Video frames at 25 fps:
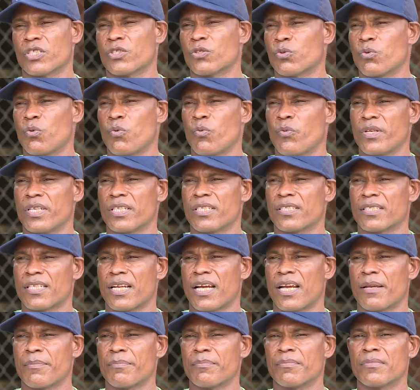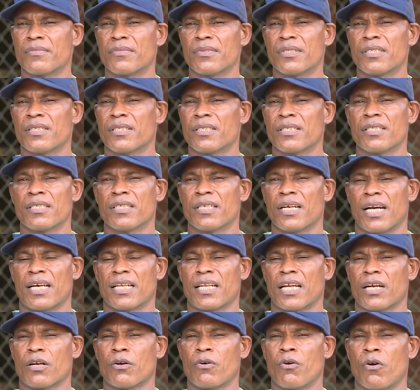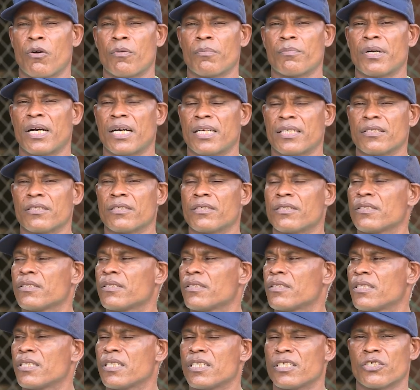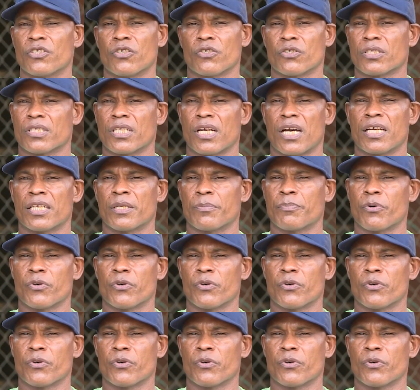is two weeks time. And I come and just start the